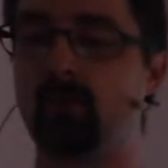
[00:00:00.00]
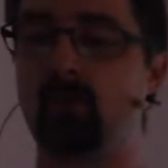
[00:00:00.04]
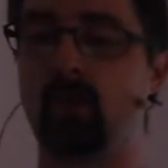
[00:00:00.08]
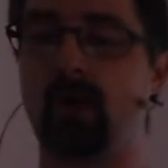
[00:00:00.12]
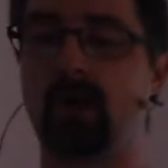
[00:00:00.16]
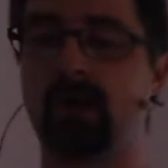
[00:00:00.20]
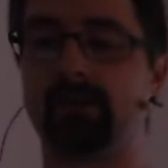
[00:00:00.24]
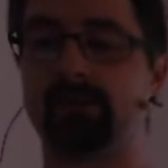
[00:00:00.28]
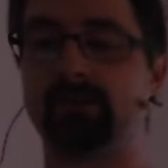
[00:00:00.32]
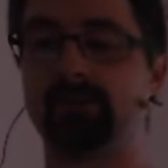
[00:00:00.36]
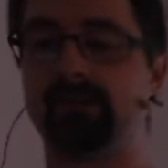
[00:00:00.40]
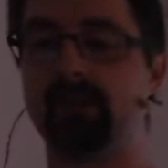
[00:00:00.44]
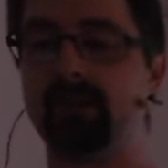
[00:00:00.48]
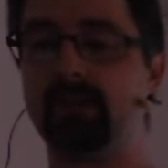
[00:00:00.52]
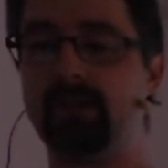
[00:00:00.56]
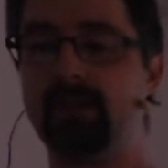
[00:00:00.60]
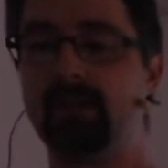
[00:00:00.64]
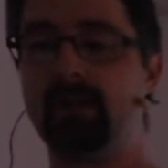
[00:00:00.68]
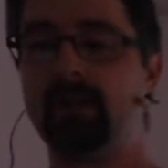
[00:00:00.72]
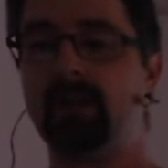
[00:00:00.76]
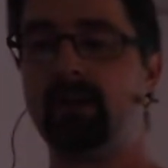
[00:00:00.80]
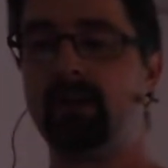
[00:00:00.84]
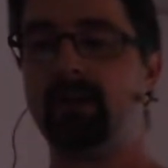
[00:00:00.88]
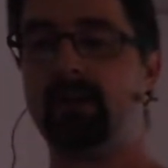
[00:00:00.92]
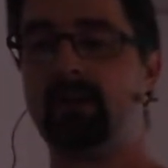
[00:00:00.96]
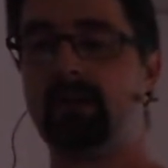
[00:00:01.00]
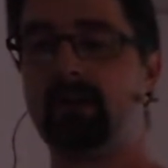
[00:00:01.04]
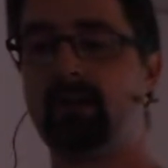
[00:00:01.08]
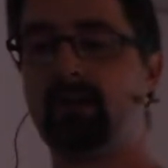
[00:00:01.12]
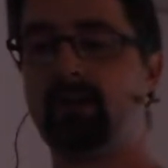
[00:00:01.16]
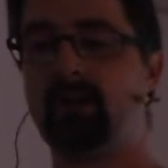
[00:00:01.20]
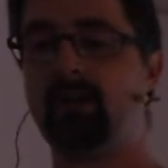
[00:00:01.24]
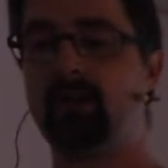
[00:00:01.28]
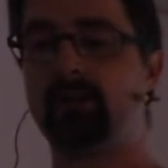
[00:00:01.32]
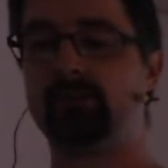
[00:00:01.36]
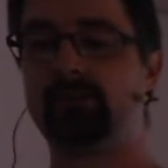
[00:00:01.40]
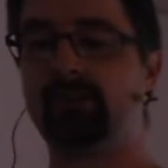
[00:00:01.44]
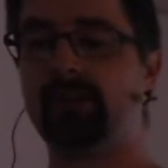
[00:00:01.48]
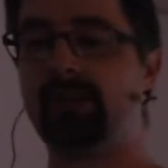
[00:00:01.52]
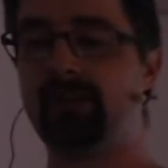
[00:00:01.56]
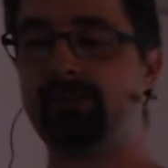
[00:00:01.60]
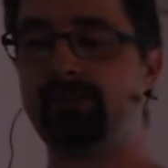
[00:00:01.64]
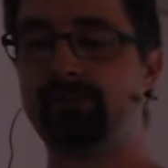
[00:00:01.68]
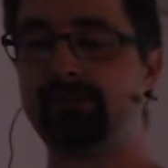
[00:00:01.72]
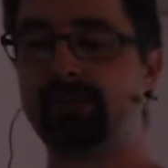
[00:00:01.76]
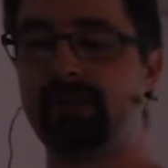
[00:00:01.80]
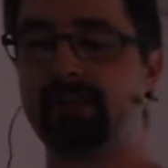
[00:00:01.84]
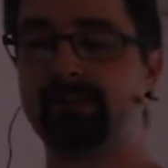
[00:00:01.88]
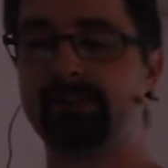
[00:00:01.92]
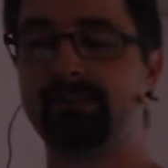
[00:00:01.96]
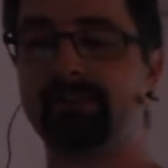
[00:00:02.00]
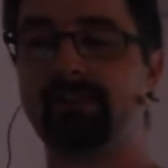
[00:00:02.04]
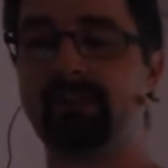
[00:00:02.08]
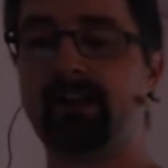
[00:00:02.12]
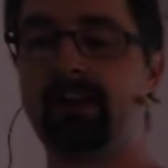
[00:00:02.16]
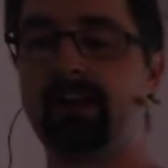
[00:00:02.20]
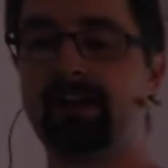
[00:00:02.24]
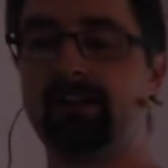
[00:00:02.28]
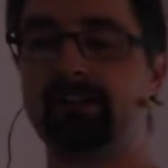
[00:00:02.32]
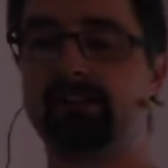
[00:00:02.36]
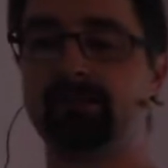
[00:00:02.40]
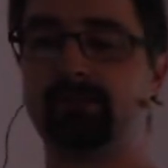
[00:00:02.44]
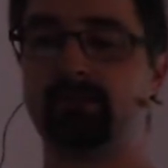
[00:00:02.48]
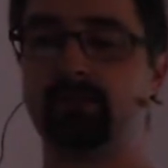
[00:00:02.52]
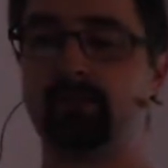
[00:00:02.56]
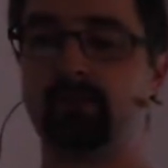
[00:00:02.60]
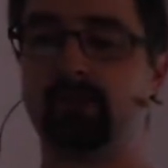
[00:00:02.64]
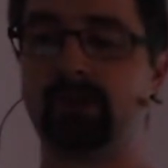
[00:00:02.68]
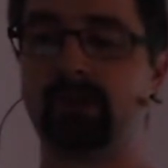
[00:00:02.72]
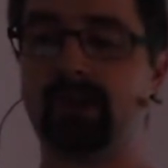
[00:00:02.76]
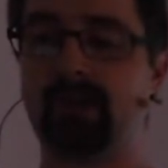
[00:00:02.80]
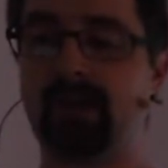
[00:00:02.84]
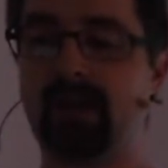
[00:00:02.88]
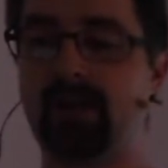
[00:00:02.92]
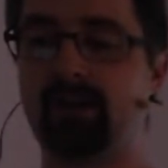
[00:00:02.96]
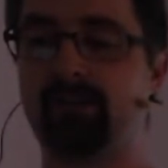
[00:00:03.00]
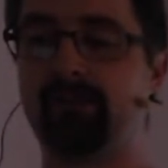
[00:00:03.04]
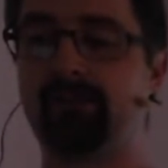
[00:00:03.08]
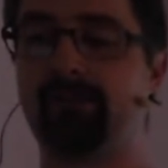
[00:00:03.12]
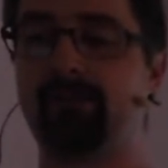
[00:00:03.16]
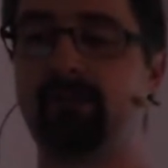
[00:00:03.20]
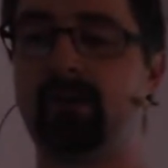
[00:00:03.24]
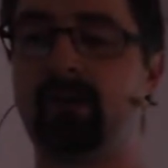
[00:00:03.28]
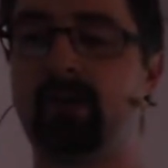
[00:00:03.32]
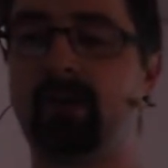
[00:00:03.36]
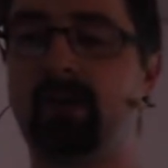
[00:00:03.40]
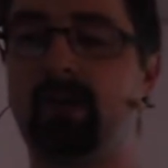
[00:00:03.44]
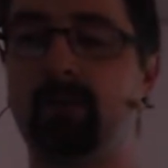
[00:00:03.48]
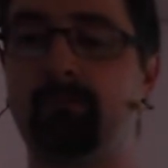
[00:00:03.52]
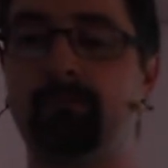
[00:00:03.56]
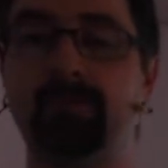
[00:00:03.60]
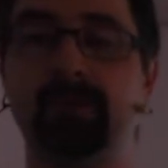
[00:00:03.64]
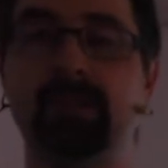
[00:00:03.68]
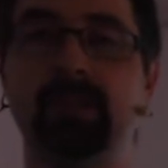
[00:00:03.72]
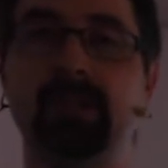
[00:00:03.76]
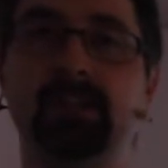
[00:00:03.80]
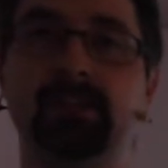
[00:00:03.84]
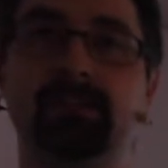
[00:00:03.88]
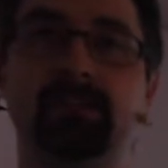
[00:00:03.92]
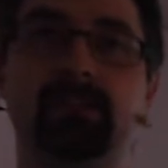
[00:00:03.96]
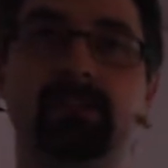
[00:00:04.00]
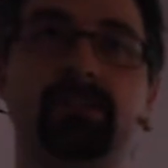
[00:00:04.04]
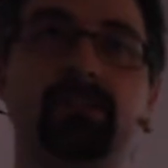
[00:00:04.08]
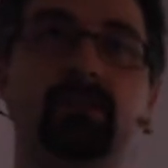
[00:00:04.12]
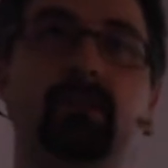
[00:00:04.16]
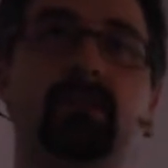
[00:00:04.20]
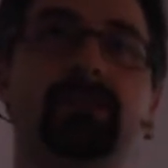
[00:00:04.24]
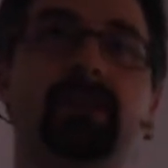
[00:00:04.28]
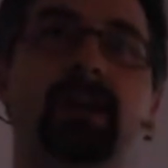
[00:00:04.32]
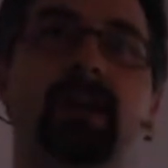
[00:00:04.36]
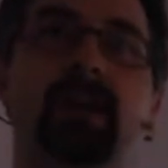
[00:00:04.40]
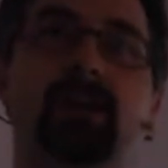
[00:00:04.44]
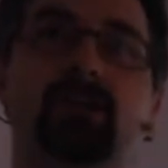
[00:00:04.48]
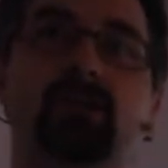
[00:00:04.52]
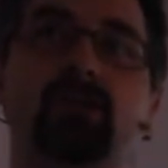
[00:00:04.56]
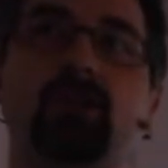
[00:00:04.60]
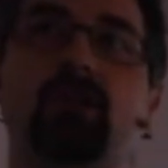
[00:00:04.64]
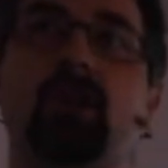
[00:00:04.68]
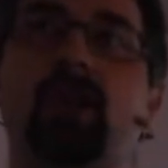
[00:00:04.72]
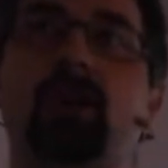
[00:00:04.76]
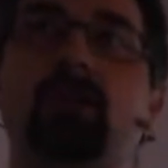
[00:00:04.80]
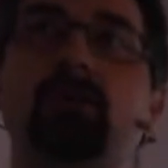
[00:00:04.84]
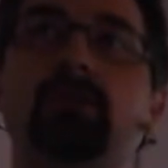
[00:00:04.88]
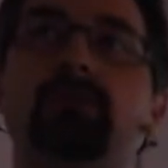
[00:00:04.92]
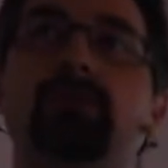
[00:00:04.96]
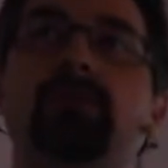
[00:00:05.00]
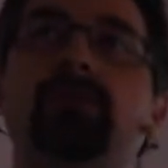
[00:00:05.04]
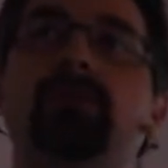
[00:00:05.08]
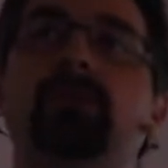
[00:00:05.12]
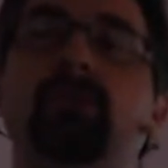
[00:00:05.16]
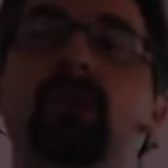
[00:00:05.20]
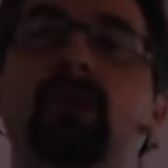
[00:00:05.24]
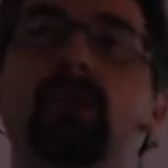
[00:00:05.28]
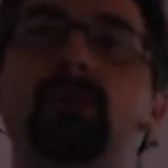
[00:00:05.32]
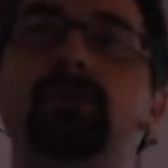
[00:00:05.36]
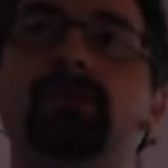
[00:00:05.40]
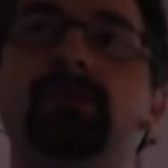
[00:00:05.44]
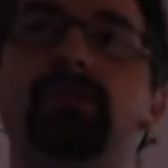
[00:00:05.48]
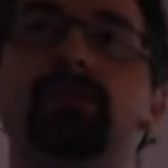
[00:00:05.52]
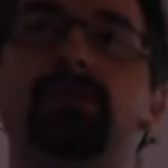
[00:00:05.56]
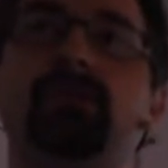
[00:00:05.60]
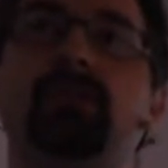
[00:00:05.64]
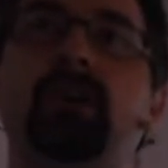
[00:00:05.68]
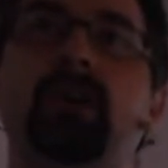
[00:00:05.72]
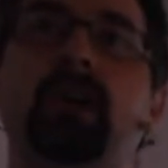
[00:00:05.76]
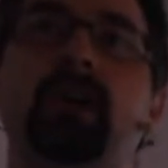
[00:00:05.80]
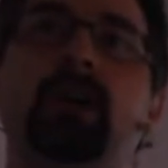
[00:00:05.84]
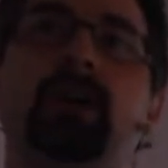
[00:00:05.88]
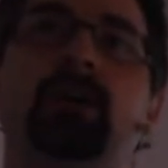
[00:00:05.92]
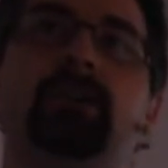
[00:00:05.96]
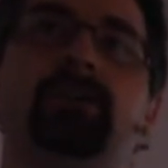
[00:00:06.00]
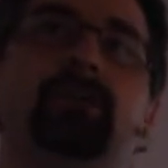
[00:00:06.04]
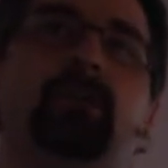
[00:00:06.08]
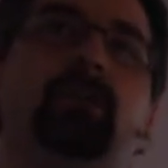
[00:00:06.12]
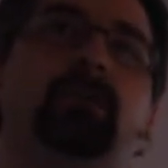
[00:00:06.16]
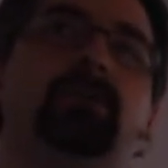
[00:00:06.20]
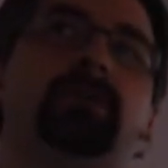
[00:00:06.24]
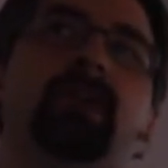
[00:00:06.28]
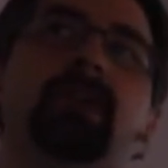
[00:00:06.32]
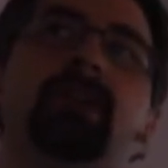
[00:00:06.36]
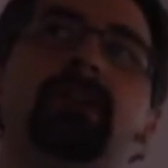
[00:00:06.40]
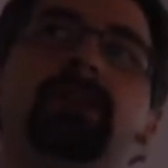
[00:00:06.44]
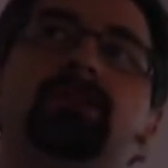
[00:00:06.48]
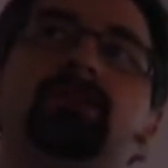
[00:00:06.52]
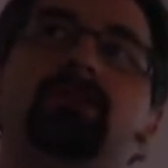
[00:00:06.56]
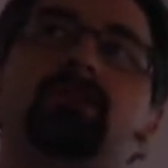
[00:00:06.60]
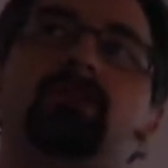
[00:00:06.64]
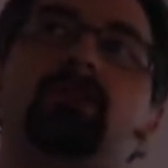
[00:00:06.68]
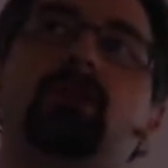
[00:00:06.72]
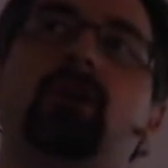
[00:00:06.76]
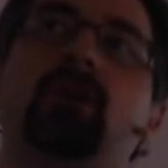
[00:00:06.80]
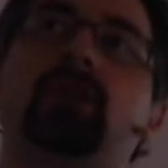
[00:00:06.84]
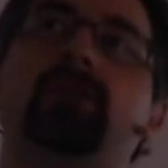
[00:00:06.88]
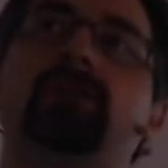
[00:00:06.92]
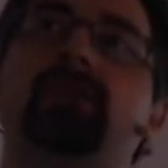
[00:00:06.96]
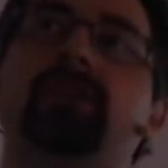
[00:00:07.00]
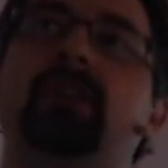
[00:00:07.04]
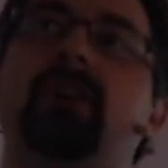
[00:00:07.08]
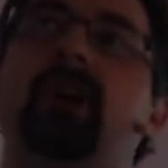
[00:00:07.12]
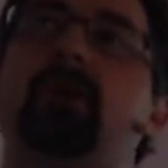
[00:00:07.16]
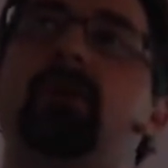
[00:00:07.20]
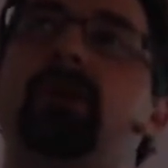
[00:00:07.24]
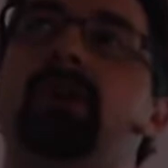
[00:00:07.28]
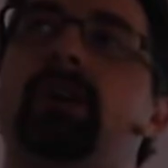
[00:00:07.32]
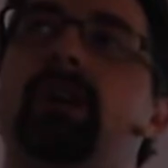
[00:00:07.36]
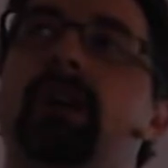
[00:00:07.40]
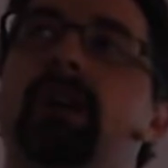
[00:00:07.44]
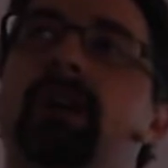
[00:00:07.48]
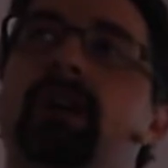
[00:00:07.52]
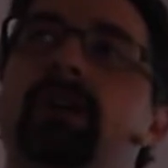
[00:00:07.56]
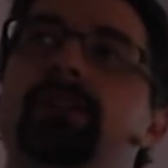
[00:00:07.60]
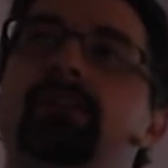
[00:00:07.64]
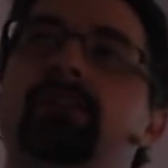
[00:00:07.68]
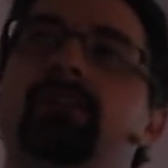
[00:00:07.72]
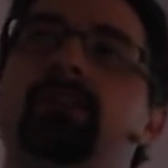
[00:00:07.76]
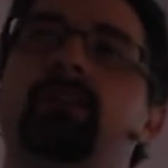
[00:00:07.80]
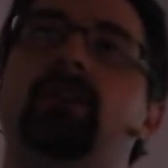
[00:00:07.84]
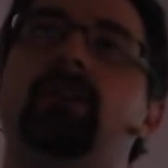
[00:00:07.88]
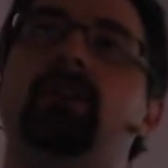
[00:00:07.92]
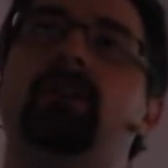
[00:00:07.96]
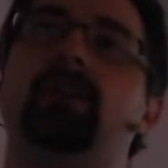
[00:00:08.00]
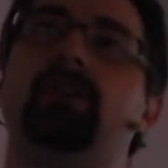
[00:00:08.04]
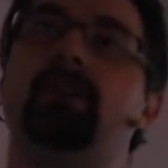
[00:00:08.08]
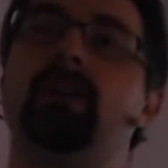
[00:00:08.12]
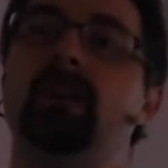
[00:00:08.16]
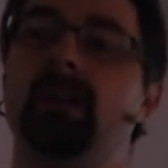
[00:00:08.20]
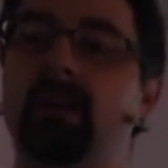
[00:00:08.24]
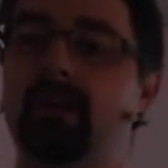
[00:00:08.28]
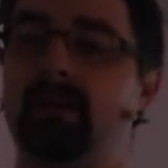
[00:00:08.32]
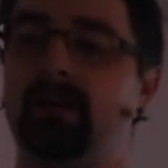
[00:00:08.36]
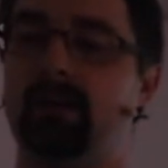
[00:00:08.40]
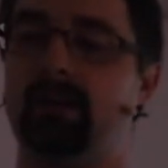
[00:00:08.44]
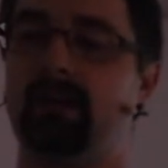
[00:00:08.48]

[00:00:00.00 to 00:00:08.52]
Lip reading: one. On the left-hand side, we have beats on the edge nodes. So the edge nodes in our case are